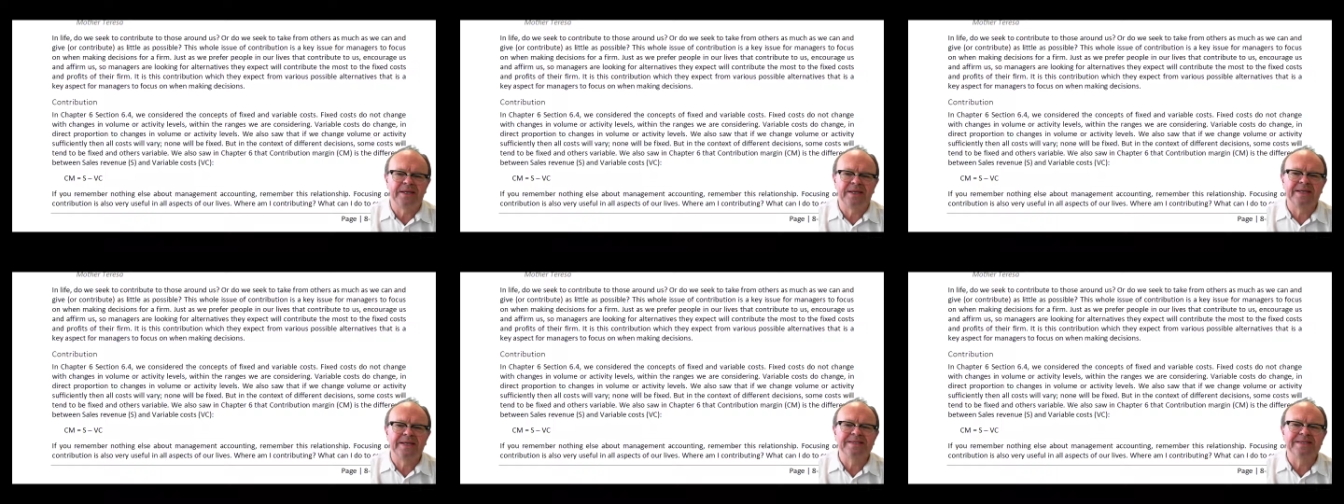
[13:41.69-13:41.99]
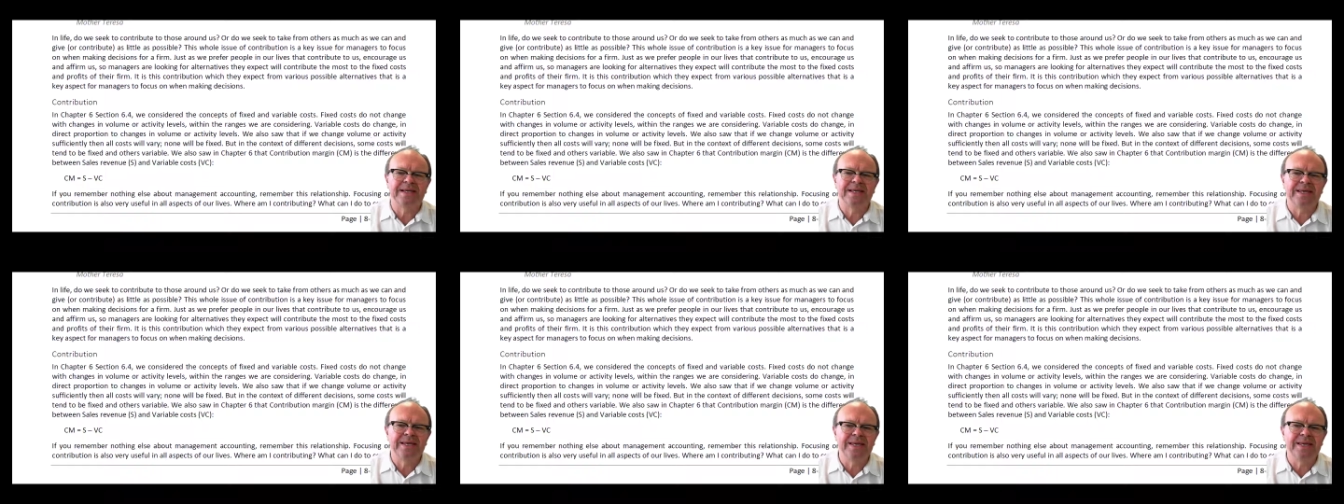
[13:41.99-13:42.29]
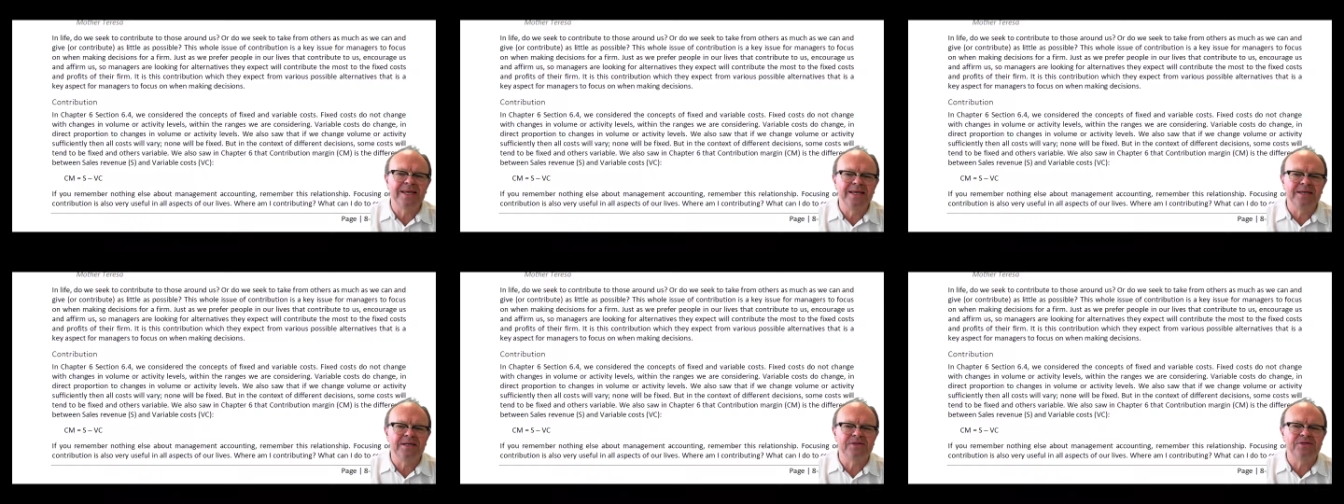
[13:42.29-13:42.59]
is a
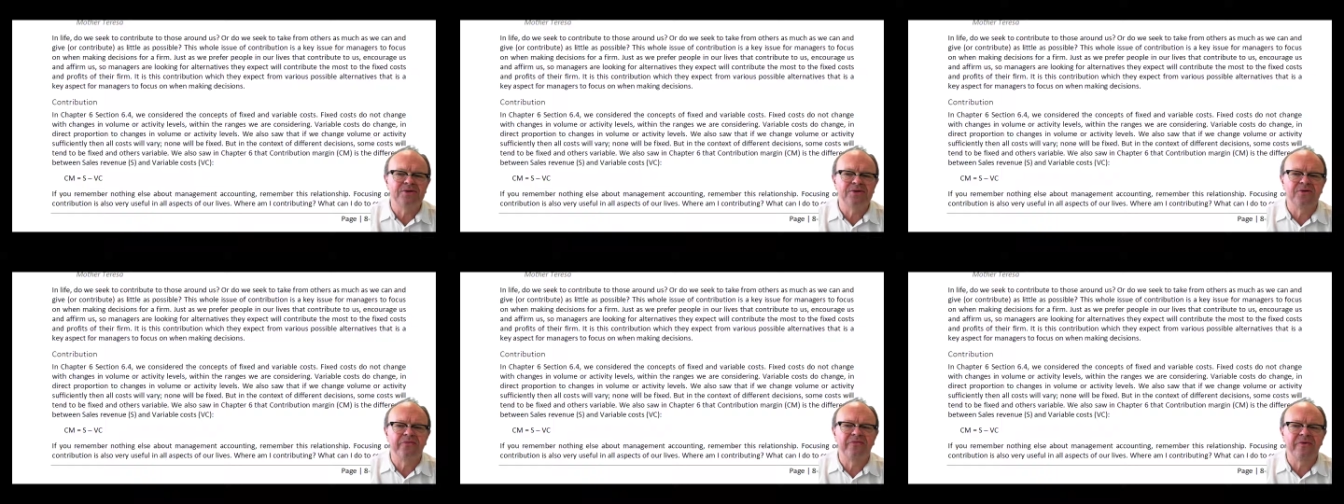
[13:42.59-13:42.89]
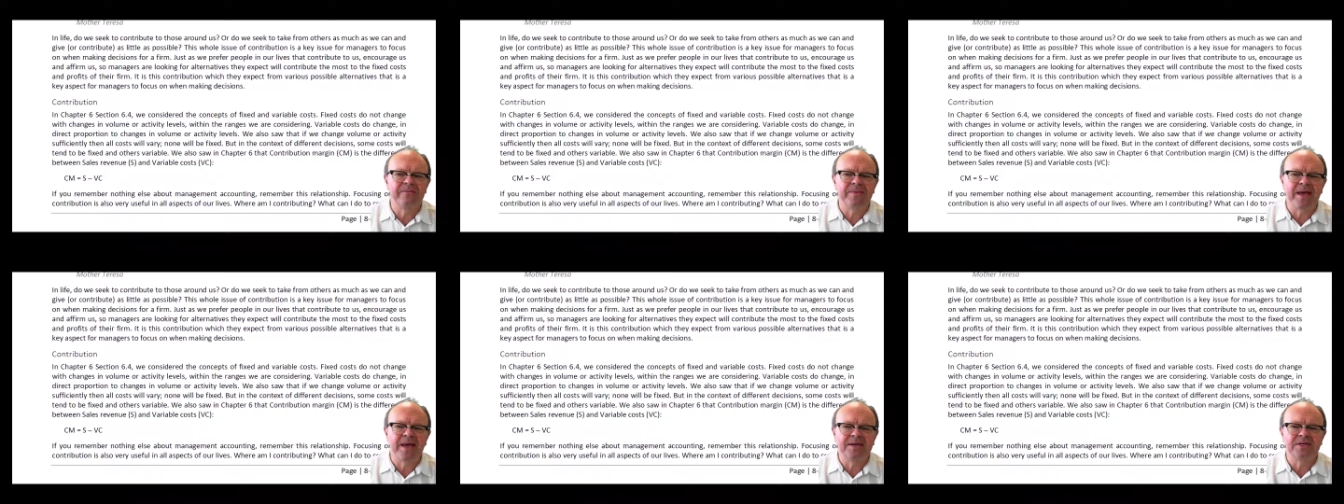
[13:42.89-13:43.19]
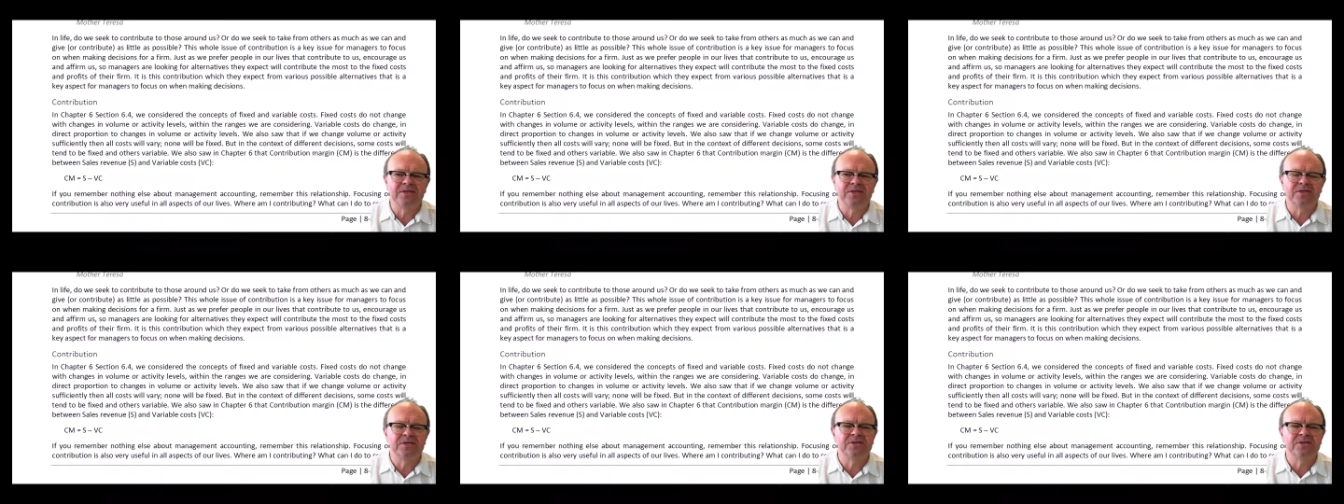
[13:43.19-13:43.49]
key issue for
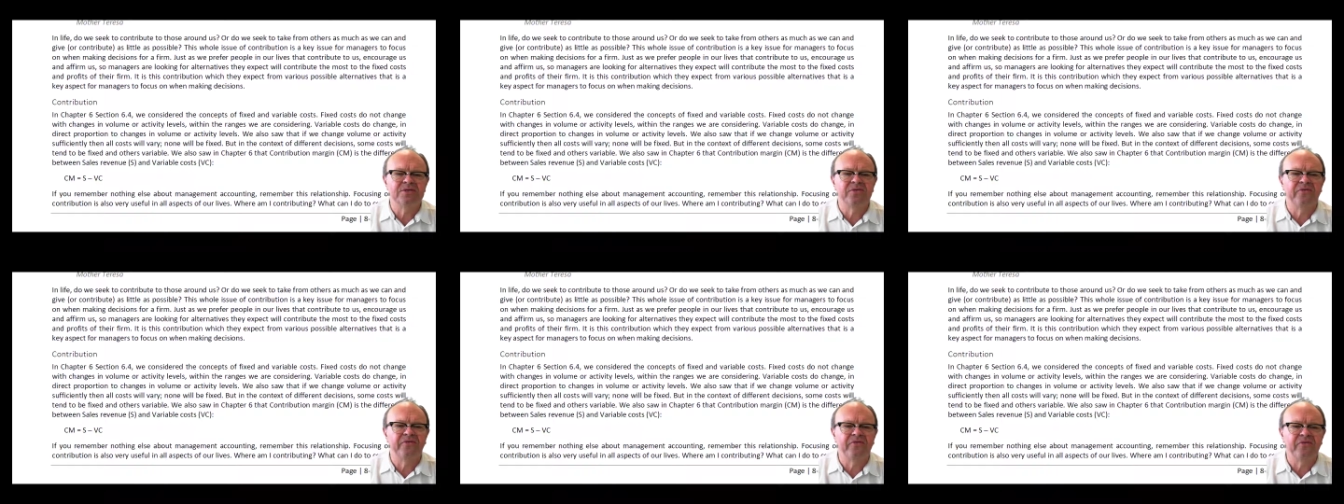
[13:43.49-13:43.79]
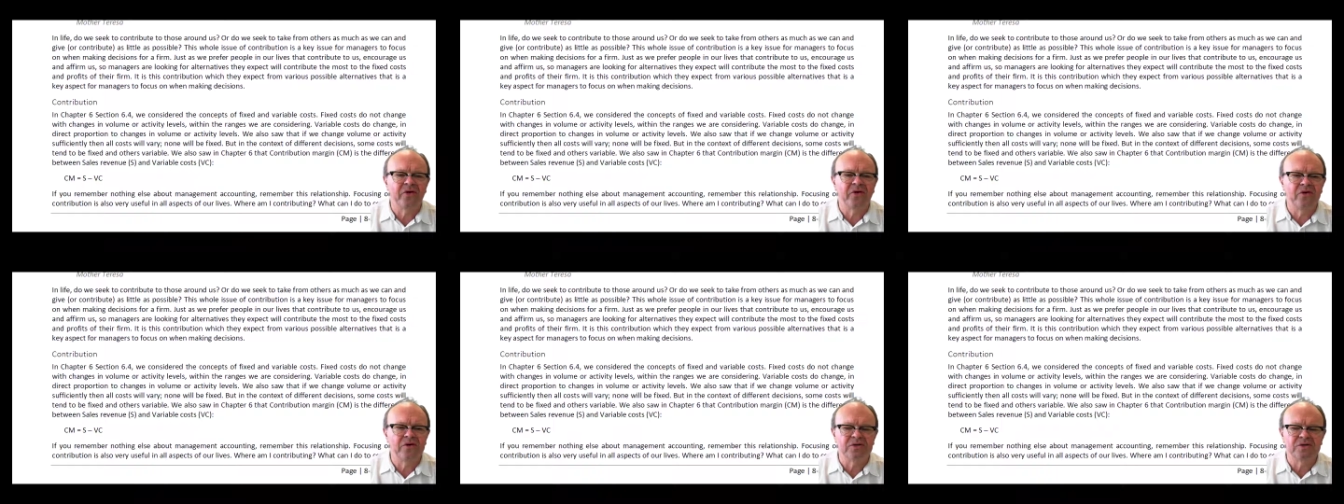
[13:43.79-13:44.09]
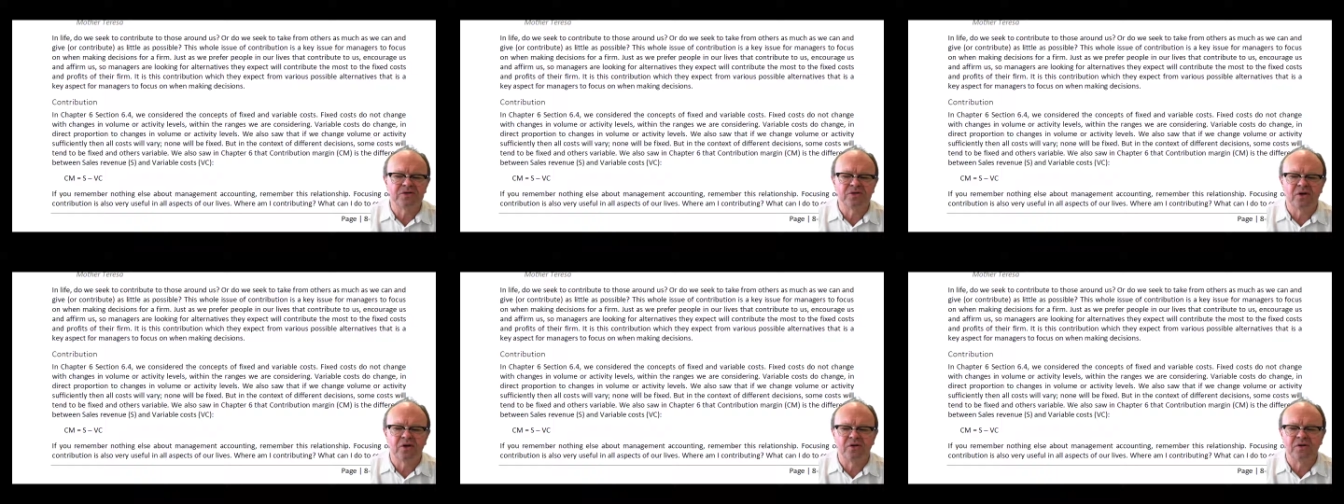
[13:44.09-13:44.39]
managers to
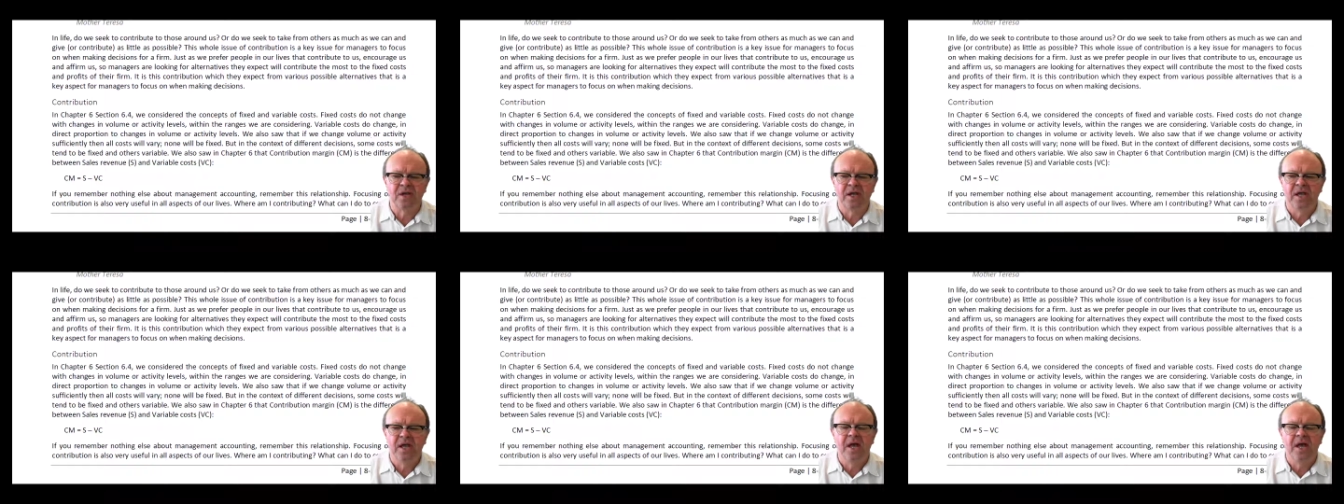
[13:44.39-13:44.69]
focus on